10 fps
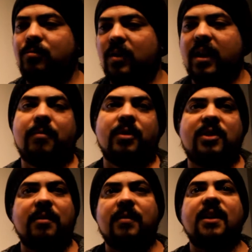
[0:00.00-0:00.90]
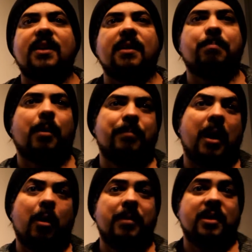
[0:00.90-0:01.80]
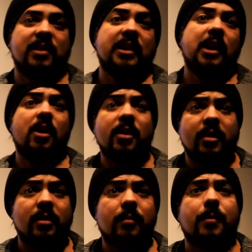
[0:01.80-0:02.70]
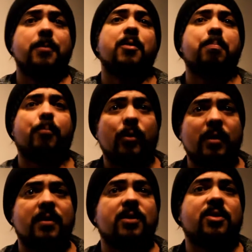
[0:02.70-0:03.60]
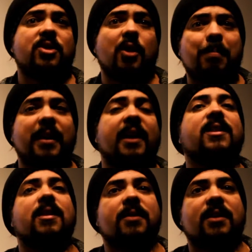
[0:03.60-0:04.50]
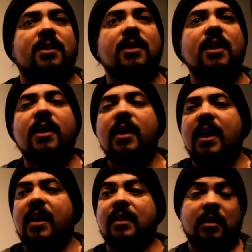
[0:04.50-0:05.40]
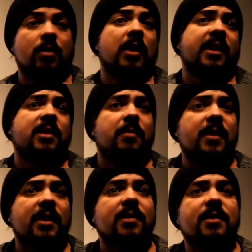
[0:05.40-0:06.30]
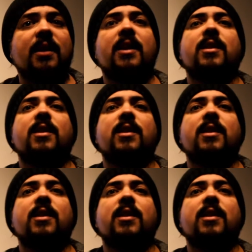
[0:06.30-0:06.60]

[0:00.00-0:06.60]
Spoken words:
whatever TV that popped out, because it learned from your previous shopping activity that you like TVs.